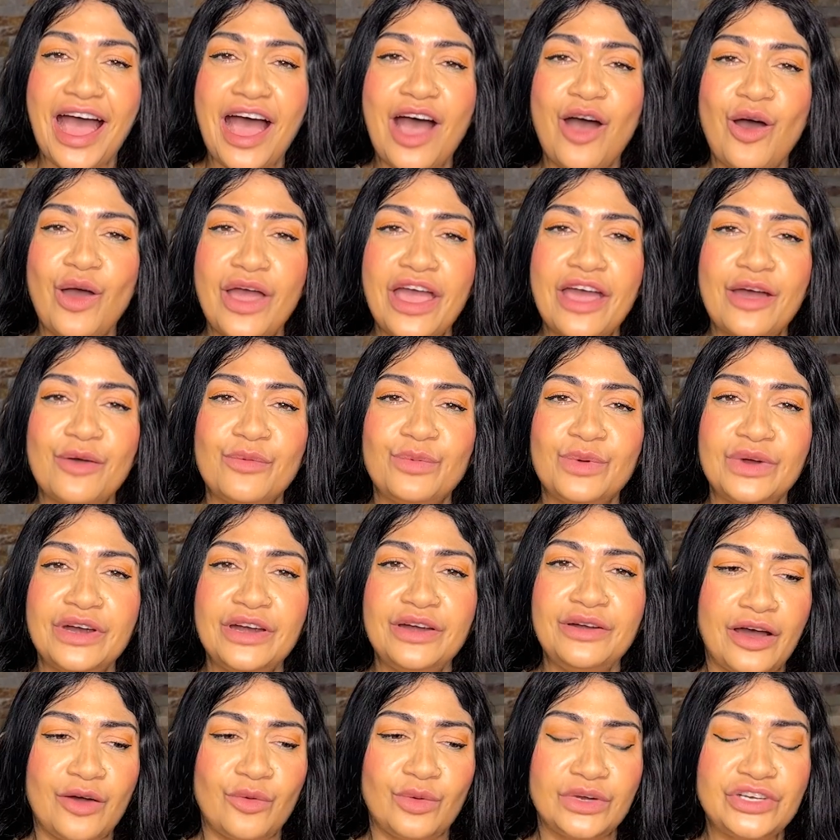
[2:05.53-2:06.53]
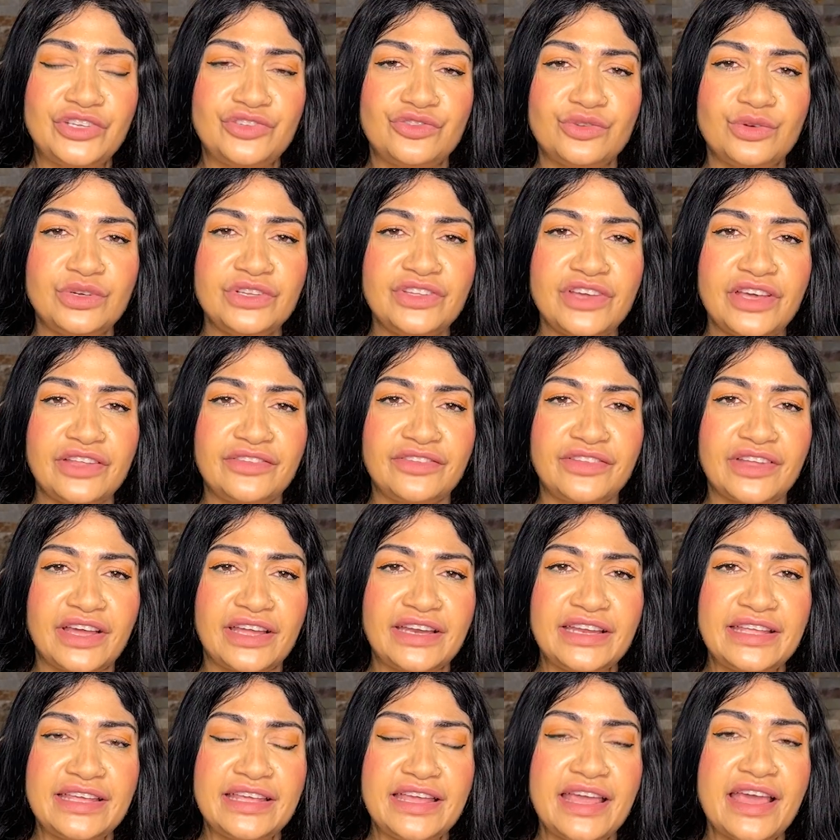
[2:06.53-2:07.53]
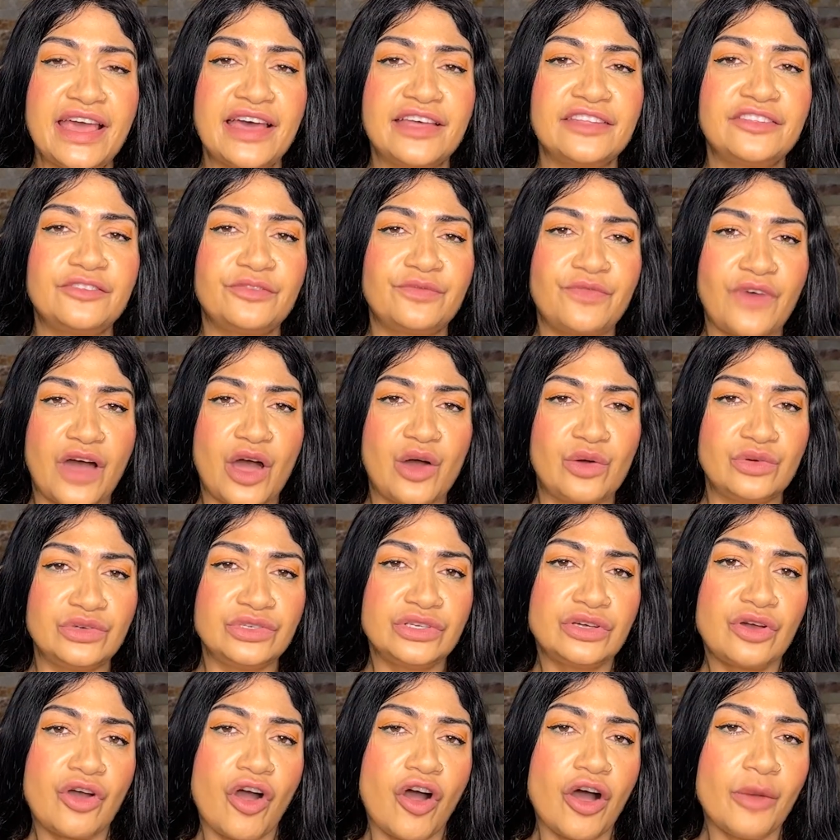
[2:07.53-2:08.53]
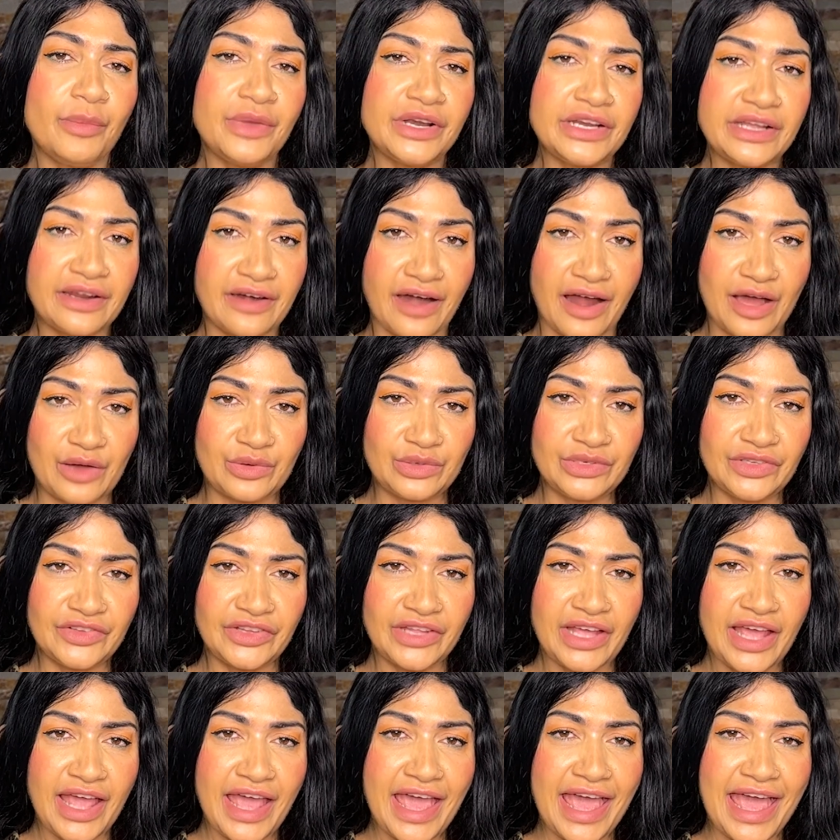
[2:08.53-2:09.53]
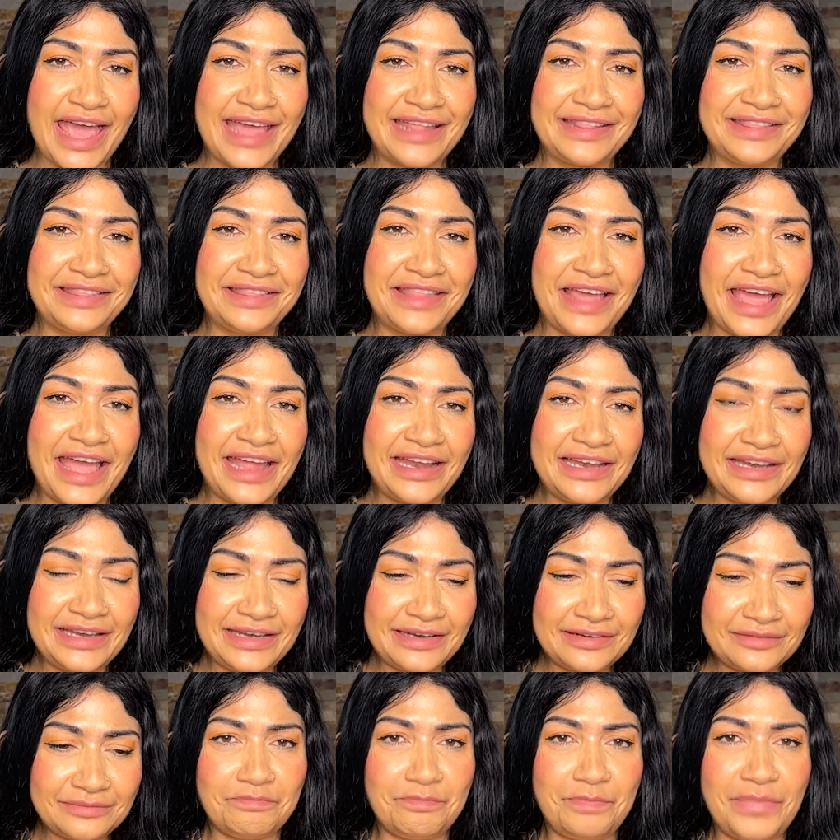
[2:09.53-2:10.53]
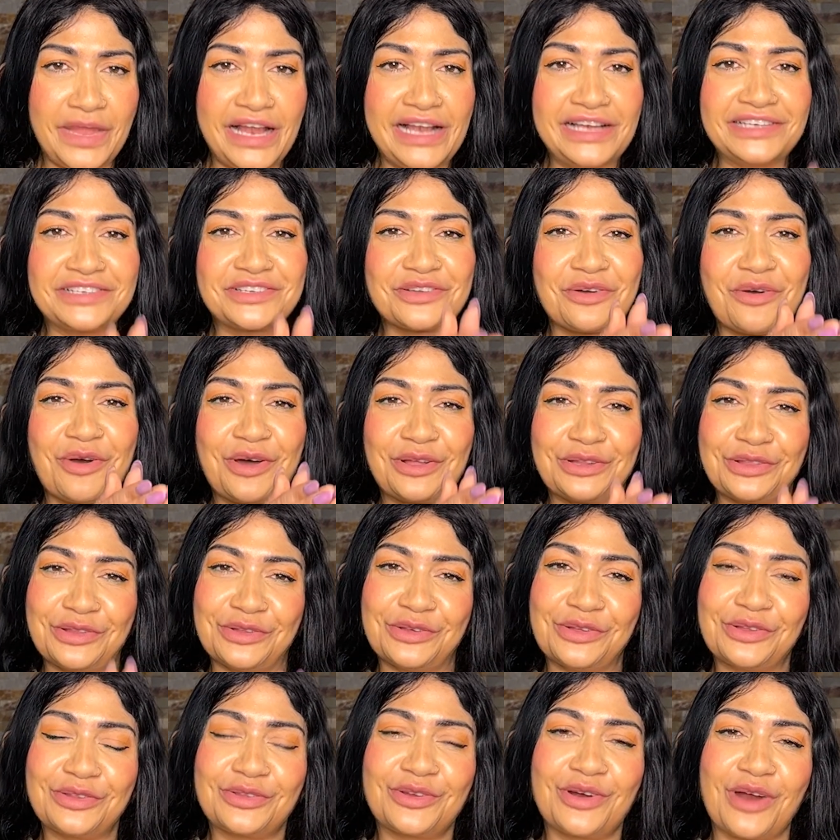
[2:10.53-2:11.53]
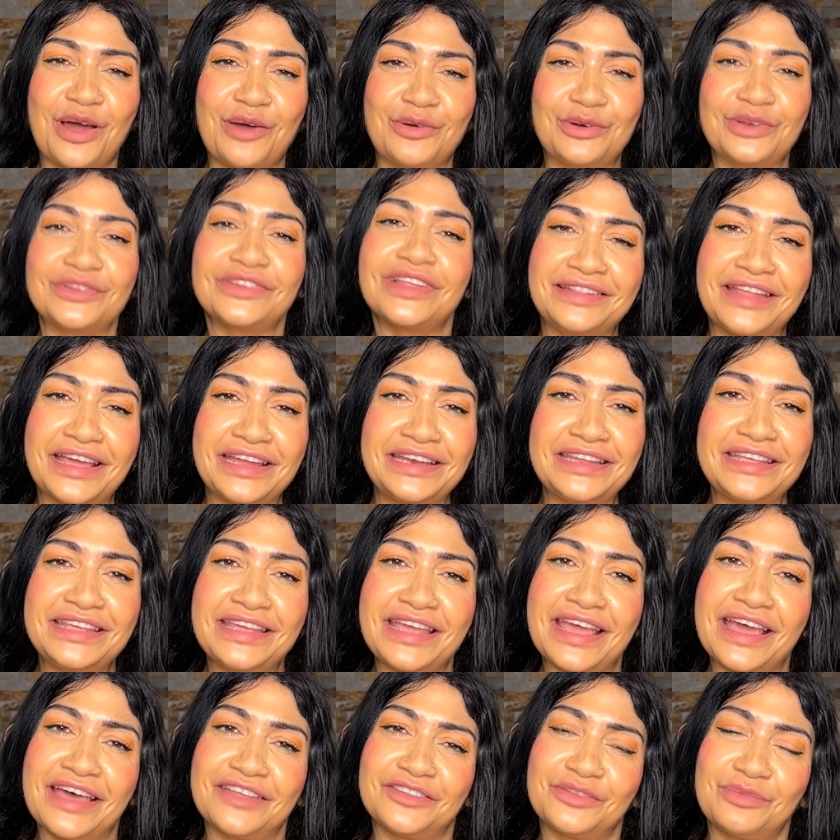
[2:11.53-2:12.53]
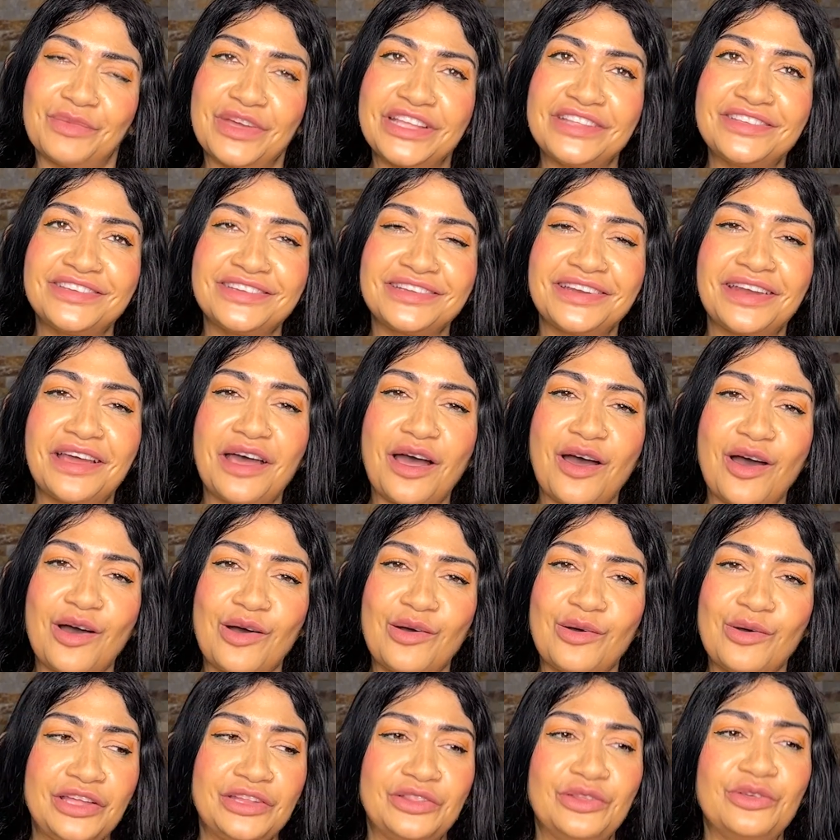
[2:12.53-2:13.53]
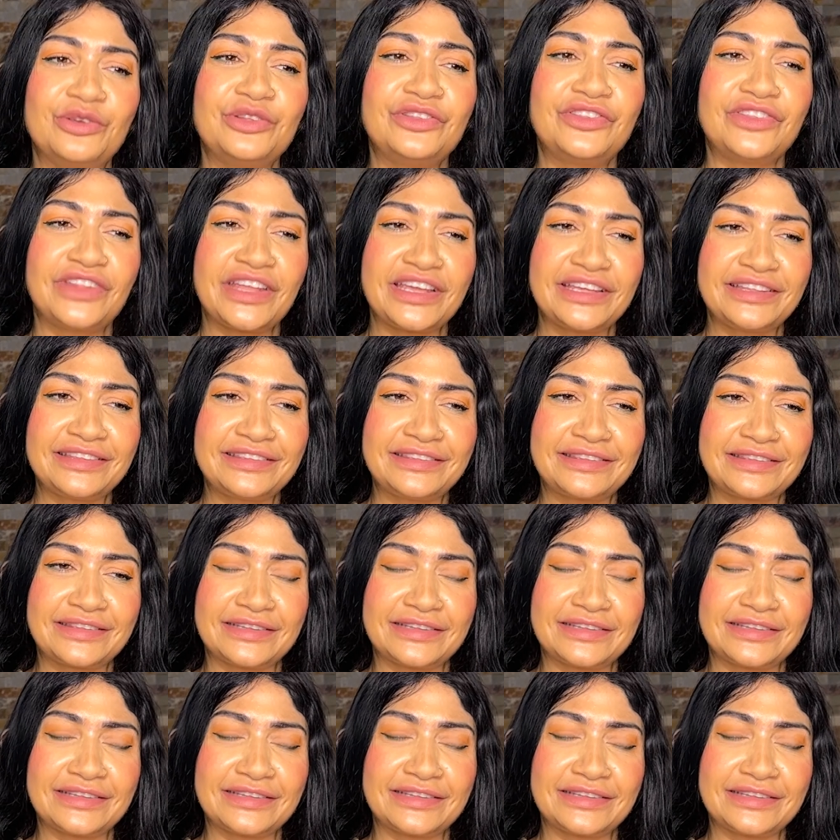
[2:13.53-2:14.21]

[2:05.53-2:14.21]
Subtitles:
However, what George has done, he has found common grounds and then built on those grounds, and he has mentioned how those things